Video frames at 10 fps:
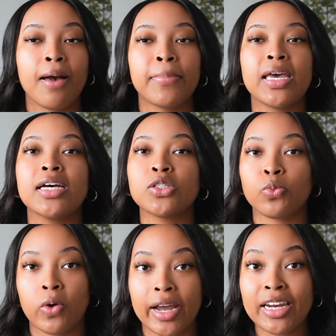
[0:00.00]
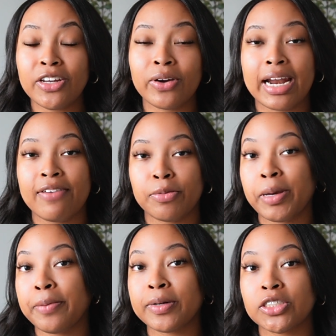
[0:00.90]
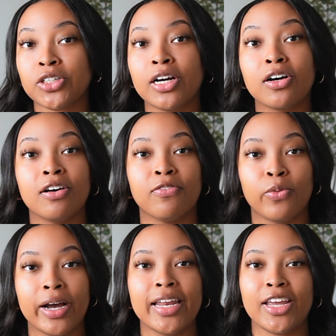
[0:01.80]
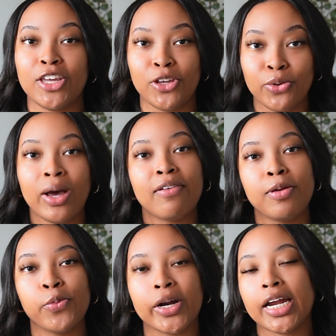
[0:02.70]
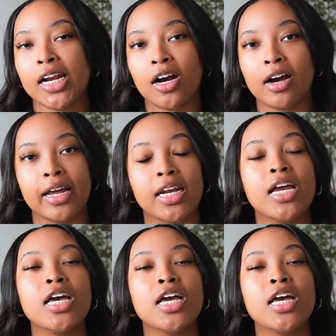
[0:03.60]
Because 1, you can have a paper trail of what you have been working on.